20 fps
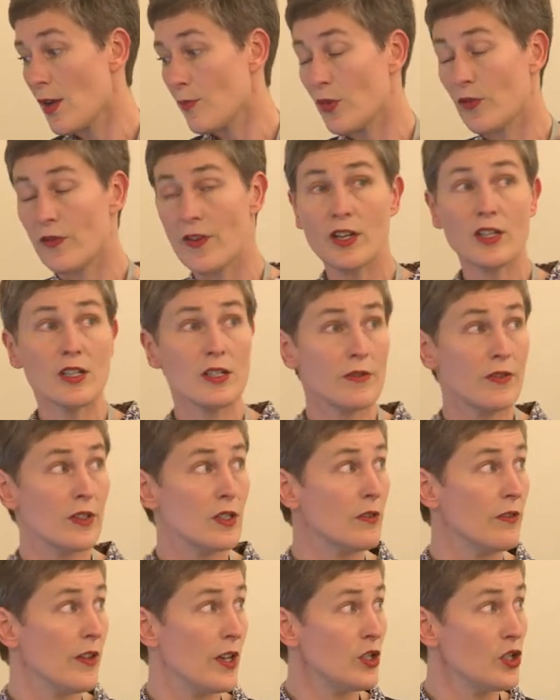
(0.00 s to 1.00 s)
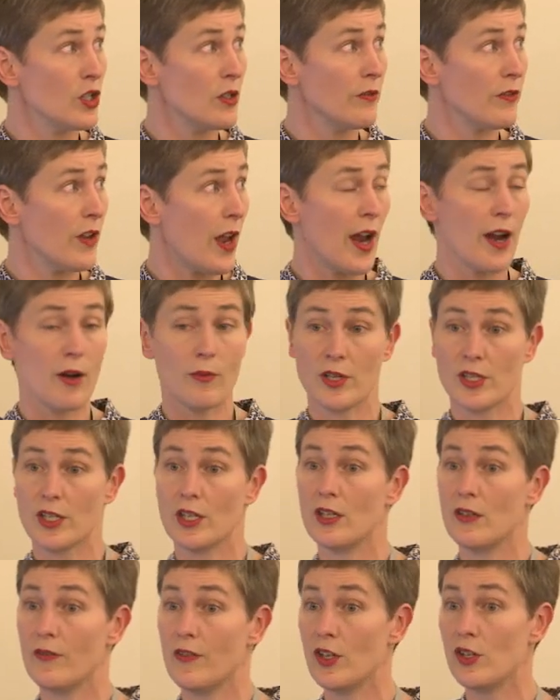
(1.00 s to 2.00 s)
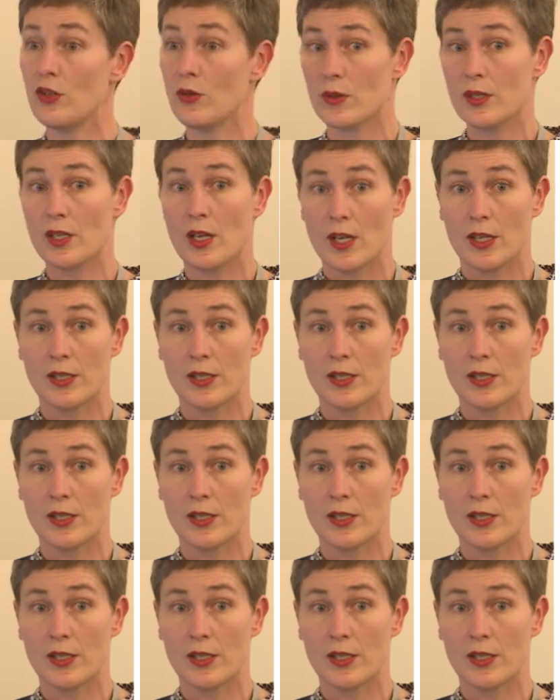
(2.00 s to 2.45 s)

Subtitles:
preventative intervention for at-risk individuals,